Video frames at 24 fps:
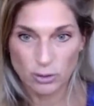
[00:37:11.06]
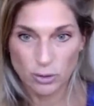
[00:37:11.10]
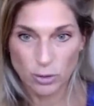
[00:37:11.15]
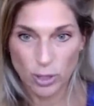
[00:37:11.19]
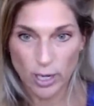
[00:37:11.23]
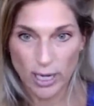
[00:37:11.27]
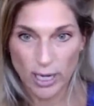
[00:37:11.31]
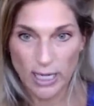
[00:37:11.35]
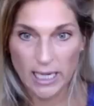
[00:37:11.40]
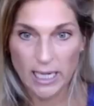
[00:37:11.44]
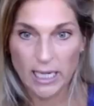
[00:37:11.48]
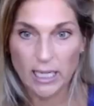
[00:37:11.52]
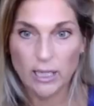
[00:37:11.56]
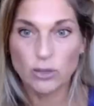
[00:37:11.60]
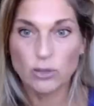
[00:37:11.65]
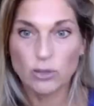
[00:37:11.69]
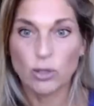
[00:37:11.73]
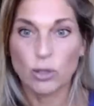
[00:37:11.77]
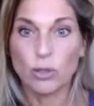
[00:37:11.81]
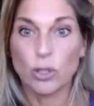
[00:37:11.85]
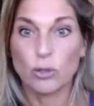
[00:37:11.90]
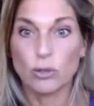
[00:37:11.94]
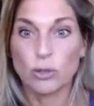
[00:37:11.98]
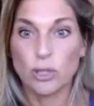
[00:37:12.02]
training.
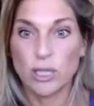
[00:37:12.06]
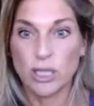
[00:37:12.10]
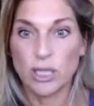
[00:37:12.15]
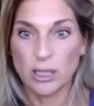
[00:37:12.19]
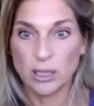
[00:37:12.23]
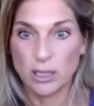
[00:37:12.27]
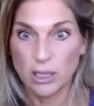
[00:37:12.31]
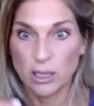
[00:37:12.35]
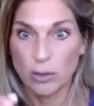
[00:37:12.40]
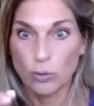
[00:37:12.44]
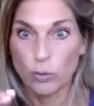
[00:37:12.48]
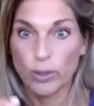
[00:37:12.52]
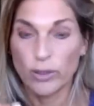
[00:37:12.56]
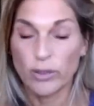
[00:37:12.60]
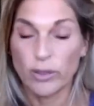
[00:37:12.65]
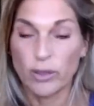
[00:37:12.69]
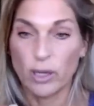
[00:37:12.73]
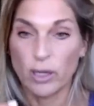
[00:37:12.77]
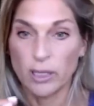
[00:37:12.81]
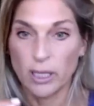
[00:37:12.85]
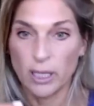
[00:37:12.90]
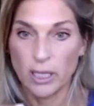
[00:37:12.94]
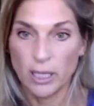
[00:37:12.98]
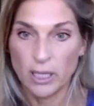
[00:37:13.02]
So you're dealing with
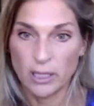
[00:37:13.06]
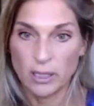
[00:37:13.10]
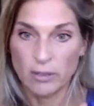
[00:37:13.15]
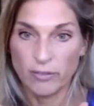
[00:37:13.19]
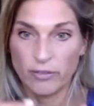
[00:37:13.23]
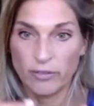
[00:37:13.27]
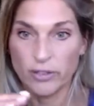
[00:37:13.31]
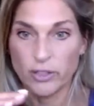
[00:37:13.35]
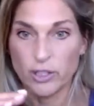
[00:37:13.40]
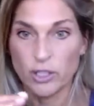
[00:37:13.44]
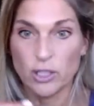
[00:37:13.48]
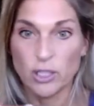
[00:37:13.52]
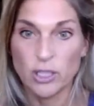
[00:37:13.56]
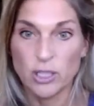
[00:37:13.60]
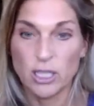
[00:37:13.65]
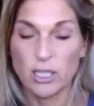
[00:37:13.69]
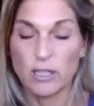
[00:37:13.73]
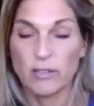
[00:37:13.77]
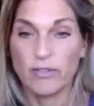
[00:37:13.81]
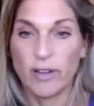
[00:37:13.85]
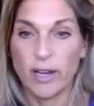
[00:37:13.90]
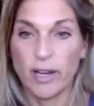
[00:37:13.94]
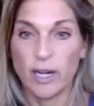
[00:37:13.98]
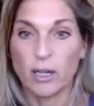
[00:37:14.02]
a, a deficiency
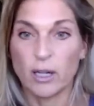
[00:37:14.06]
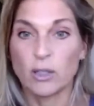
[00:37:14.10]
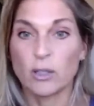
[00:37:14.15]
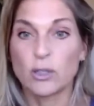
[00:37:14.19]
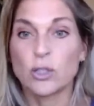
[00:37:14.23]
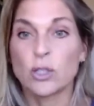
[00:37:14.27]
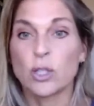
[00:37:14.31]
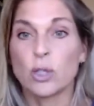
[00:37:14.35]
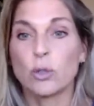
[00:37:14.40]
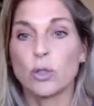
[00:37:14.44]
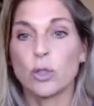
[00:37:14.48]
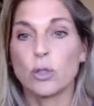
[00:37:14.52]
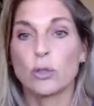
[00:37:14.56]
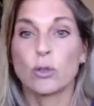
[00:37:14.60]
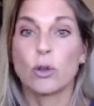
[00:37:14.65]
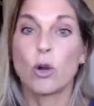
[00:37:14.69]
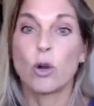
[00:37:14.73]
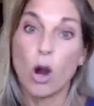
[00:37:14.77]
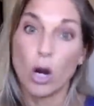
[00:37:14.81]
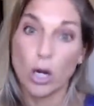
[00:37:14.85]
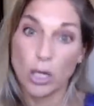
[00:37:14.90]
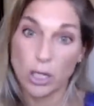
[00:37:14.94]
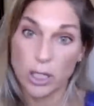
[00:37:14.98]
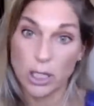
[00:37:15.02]
of air. So your
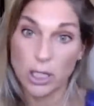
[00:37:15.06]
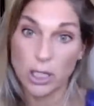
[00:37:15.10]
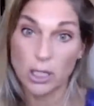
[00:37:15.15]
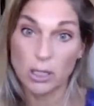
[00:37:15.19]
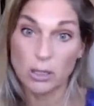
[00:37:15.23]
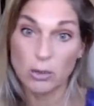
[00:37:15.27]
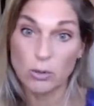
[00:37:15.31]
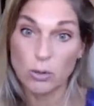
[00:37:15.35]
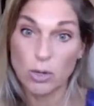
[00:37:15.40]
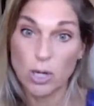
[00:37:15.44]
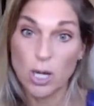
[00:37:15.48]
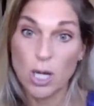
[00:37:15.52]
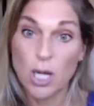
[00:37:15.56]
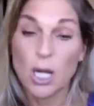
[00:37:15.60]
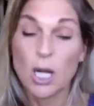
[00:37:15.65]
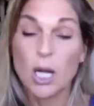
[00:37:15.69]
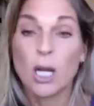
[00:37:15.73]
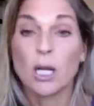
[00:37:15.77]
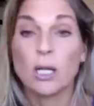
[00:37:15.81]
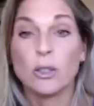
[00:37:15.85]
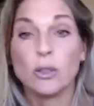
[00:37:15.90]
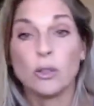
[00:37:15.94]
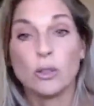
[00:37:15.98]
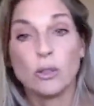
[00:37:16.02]
cardio,
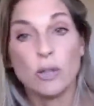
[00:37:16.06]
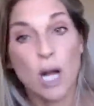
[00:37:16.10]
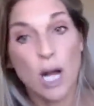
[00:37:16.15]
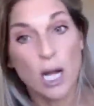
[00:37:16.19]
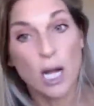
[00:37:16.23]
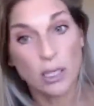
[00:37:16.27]
yeah.